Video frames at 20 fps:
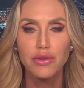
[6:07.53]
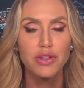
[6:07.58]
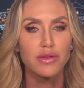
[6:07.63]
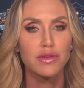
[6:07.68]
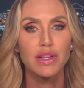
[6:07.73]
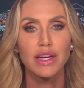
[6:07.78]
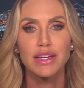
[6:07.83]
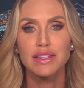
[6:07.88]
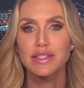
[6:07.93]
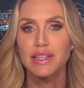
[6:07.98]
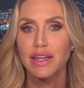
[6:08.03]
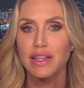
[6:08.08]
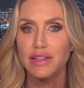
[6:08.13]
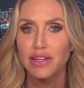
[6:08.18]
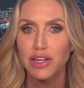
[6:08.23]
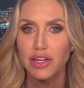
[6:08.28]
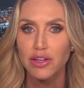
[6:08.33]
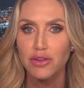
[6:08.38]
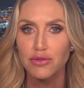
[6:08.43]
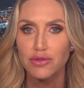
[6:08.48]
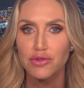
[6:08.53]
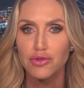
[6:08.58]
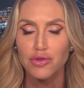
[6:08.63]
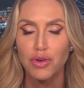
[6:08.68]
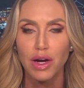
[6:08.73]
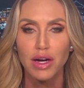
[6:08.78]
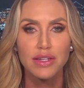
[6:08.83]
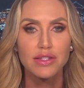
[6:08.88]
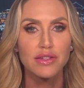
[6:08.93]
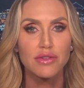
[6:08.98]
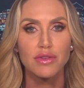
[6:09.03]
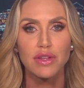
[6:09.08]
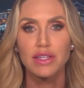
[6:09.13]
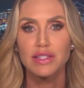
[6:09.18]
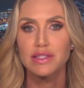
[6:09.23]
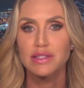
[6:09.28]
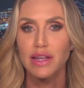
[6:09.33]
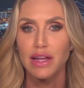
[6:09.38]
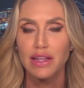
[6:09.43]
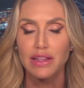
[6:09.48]
they're less likely to use drugs, they're
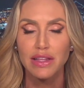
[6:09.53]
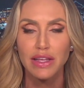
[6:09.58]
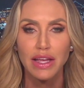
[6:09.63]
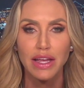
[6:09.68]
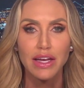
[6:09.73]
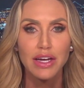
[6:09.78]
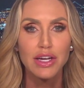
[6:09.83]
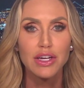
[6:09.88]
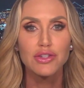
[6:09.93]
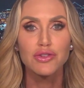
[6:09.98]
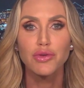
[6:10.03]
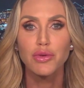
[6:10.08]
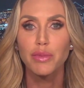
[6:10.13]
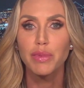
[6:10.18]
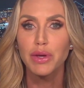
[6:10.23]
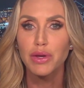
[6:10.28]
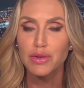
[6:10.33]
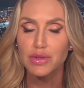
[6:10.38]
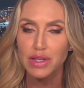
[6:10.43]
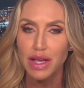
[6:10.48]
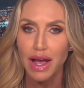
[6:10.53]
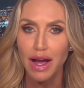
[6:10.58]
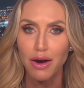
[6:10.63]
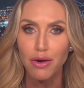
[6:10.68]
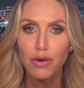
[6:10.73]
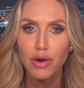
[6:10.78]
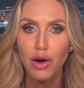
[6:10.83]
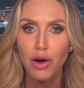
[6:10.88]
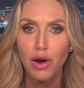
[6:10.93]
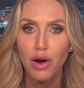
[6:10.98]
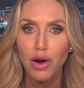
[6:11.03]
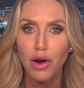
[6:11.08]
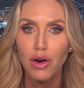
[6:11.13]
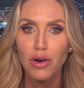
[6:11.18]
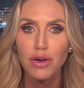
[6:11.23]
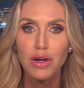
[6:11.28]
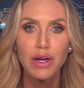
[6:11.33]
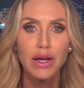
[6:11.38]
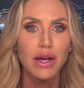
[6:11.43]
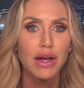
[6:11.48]
less likely to abuse
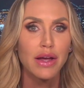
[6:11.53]
alcohol,